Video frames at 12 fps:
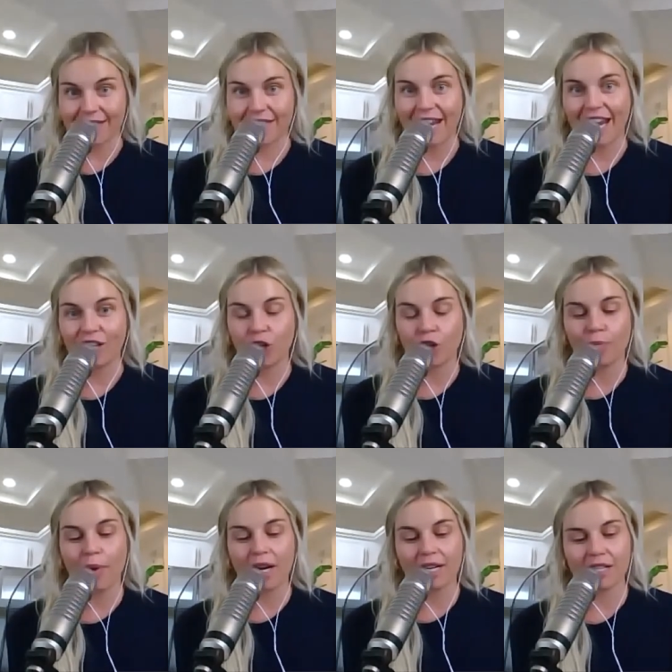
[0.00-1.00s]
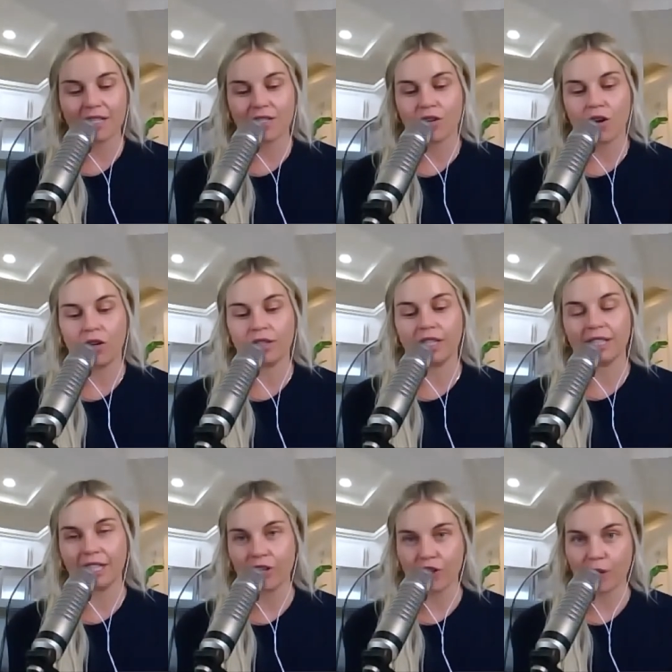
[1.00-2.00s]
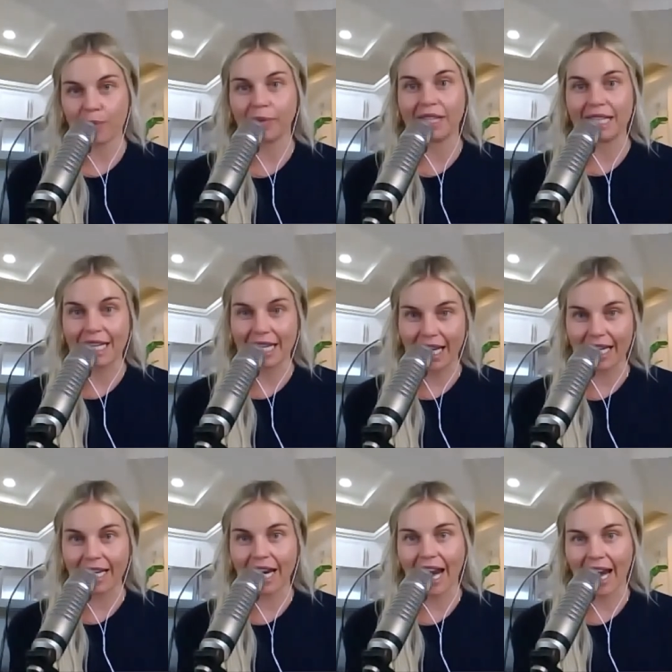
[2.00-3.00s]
and your podcast is called leadership lean in